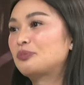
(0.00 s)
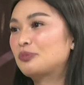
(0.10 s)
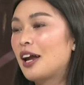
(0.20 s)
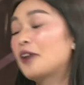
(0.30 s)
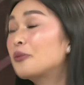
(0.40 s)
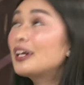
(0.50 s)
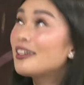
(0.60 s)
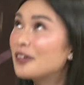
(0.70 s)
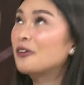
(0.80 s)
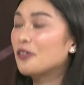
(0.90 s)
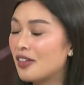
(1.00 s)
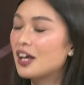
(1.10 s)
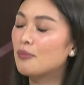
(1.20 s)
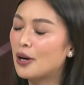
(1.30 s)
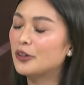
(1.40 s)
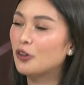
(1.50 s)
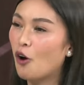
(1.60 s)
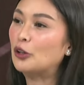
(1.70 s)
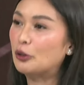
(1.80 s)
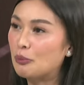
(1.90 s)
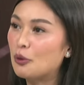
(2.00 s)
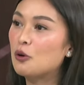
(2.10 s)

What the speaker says: And really, think about your long-term goals.